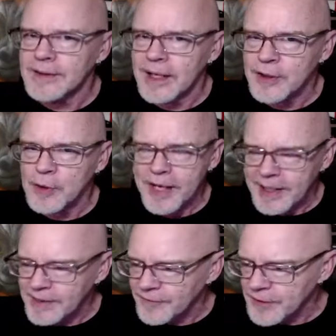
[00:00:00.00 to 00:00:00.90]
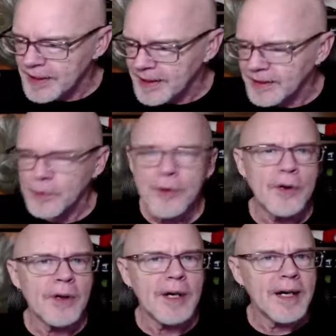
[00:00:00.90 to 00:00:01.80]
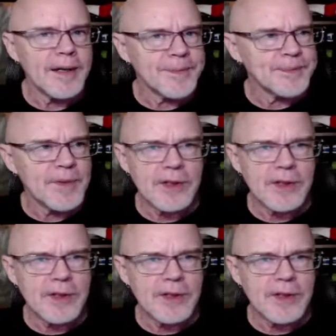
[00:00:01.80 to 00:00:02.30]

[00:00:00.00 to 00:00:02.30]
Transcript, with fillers: a creative thing or um,